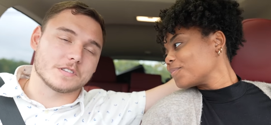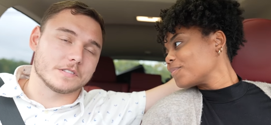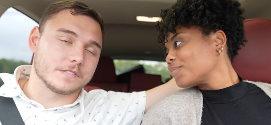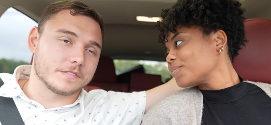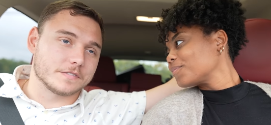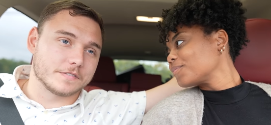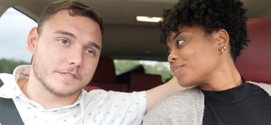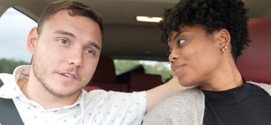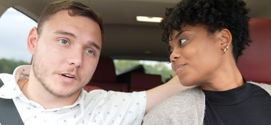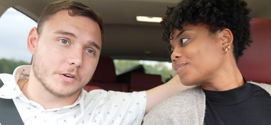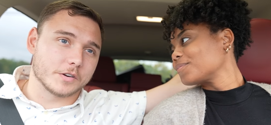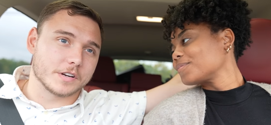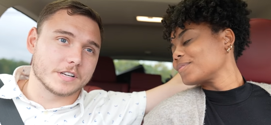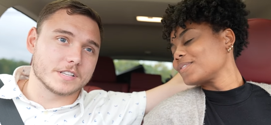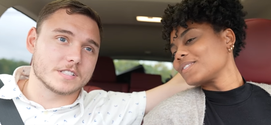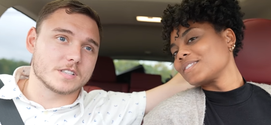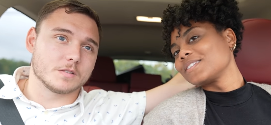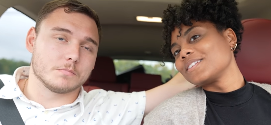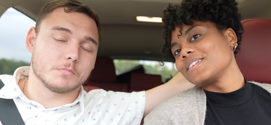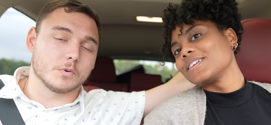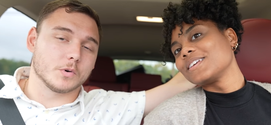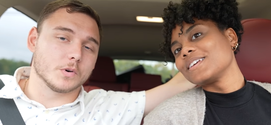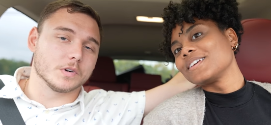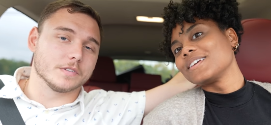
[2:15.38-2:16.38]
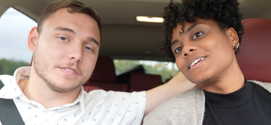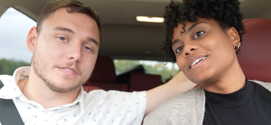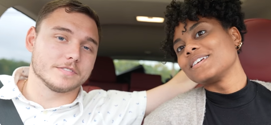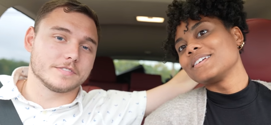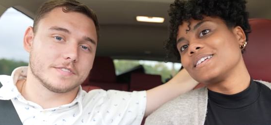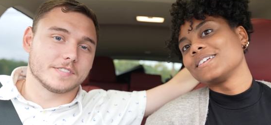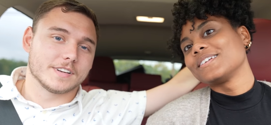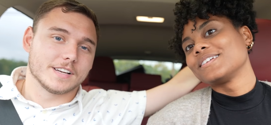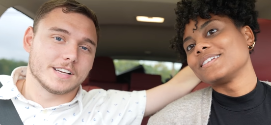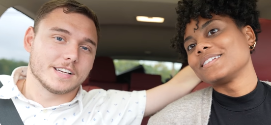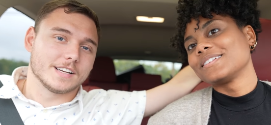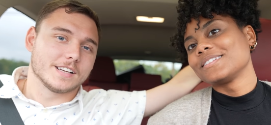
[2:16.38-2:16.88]
Speaker 1: of very supportive
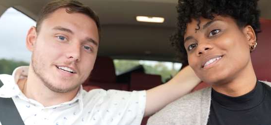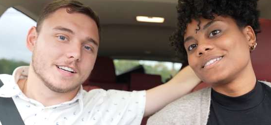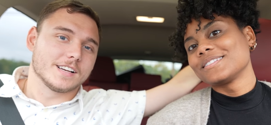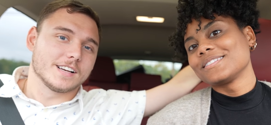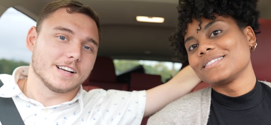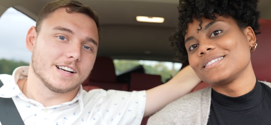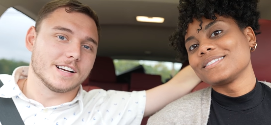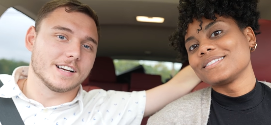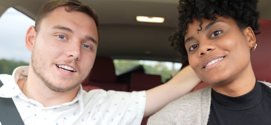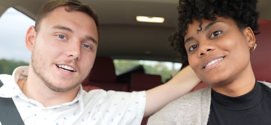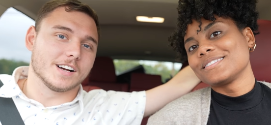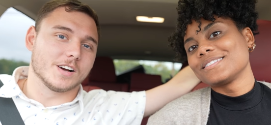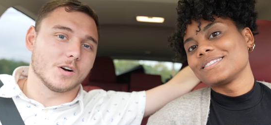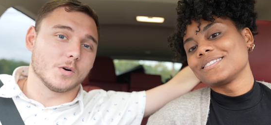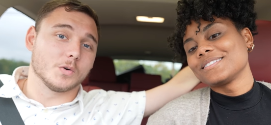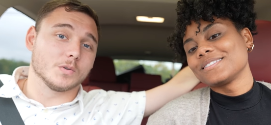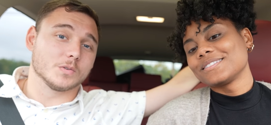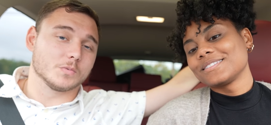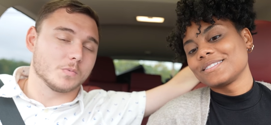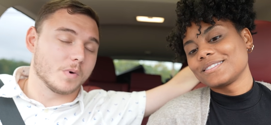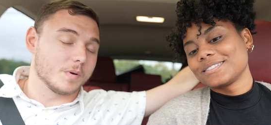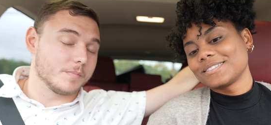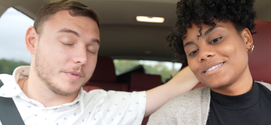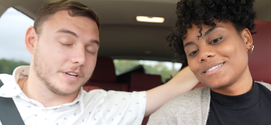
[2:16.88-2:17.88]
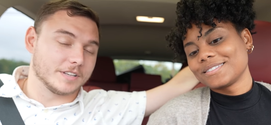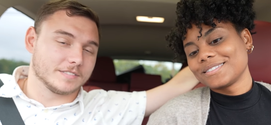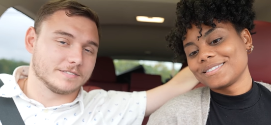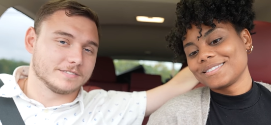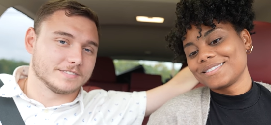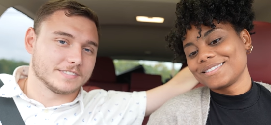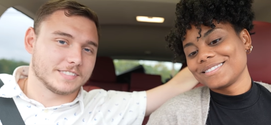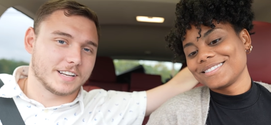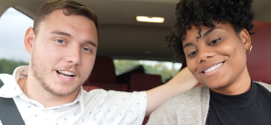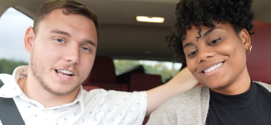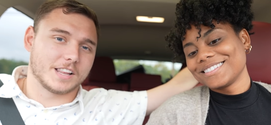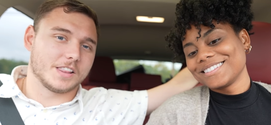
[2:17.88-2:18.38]
uh, old women,
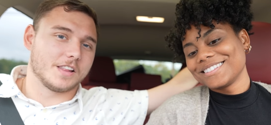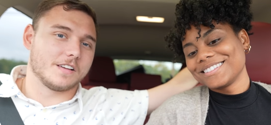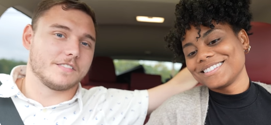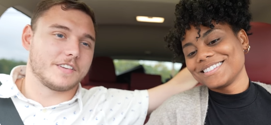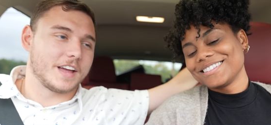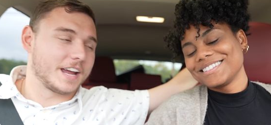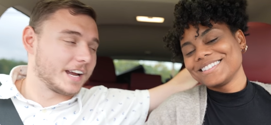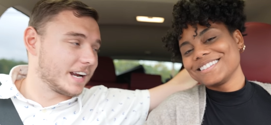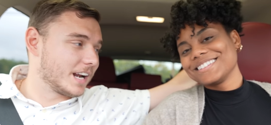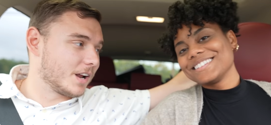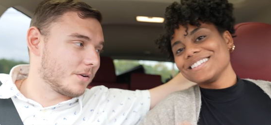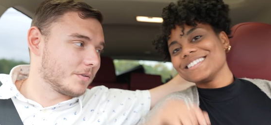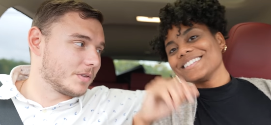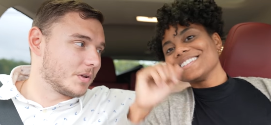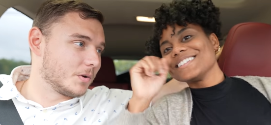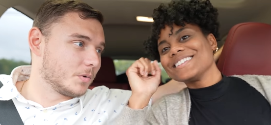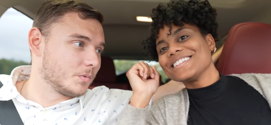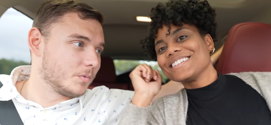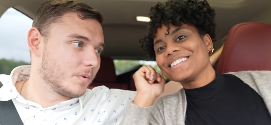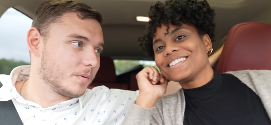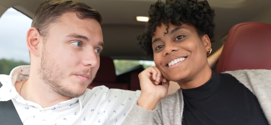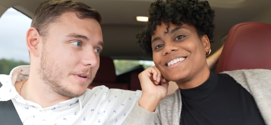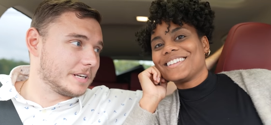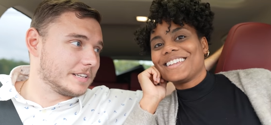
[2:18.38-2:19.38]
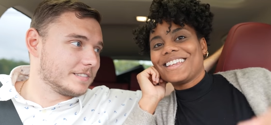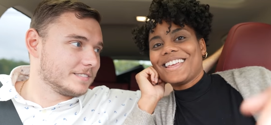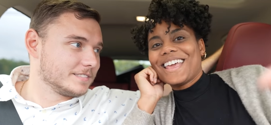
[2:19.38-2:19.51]
and I love hanging out with old women.